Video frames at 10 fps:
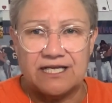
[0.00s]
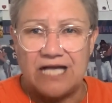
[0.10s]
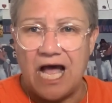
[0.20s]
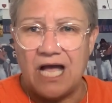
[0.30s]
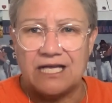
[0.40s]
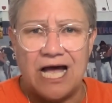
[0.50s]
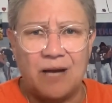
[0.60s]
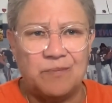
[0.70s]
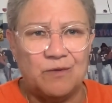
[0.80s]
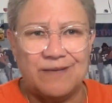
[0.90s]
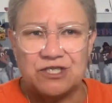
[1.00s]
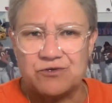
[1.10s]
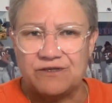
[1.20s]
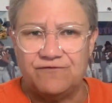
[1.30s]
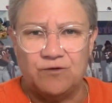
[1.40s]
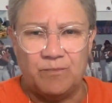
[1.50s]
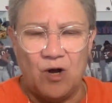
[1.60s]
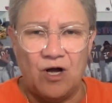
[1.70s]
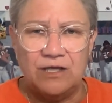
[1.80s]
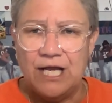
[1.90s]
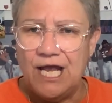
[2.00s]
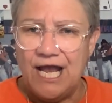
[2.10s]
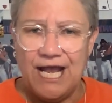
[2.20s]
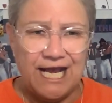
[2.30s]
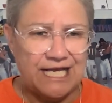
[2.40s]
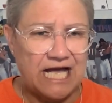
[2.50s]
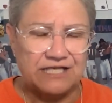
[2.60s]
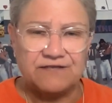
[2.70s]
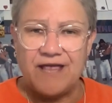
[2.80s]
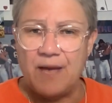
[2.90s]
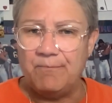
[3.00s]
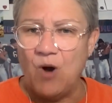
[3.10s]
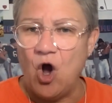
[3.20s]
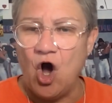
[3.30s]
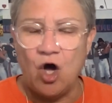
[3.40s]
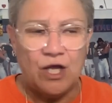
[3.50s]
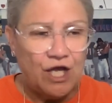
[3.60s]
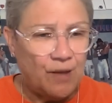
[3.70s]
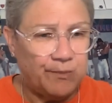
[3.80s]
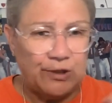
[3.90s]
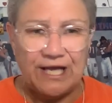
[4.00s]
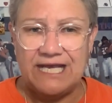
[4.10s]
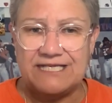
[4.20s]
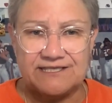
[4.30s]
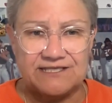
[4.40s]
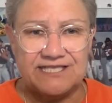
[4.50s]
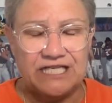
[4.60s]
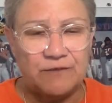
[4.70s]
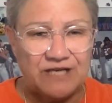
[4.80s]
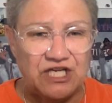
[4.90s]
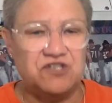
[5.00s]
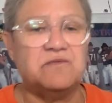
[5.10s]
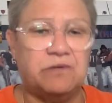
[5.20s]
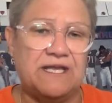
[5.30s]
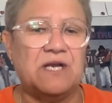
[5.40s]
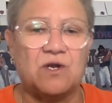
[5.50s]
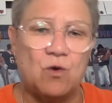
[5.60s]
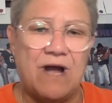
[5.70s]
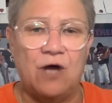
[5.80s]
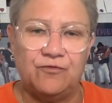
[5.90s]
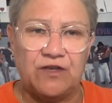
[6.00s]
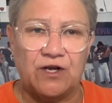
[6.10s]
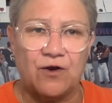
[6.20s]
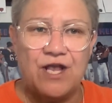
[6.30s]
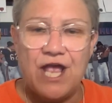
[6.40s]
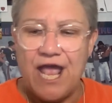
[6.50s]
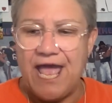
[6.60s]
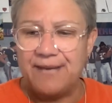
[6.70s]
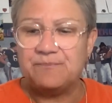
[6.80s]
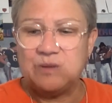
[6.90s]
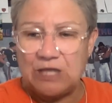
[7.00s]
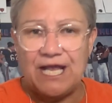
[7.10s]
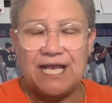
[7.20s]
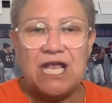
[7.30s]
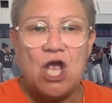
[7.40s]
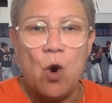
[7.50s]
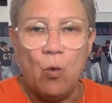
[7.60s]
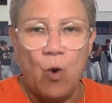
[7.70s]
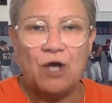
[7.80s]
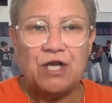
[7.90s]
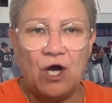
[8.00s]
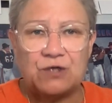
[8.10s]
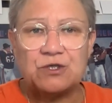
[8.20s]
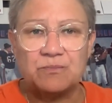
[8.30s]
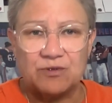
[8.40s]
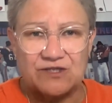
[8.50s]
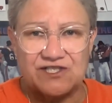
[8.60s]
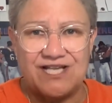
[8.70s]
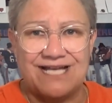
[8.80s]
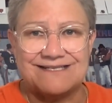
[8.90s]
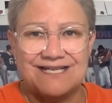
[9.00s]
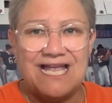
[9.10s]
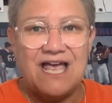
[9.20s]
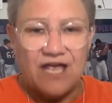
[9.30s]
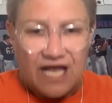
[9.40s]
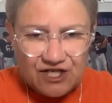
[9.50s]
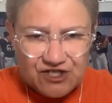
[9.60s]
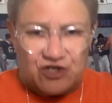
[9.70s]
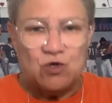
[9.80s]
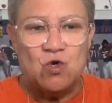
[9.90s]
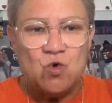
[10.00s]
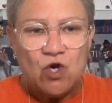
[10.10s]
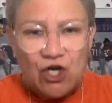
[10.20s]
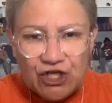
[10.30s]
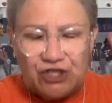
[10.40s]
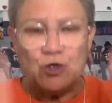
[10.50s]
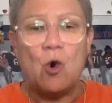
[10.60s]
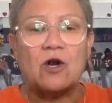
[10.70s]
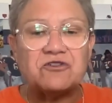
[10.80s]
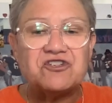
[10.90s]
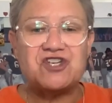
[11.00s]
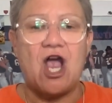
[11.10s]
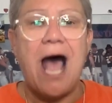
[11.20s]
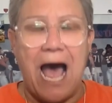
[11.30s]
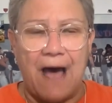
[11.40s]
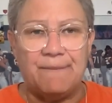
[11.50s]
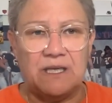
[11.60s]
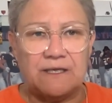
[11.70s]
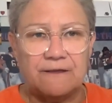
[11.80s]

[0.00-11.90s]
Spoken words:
Complimentary football, hang on to that ball, play as a team. Each player go out there and play 100%. Do your job.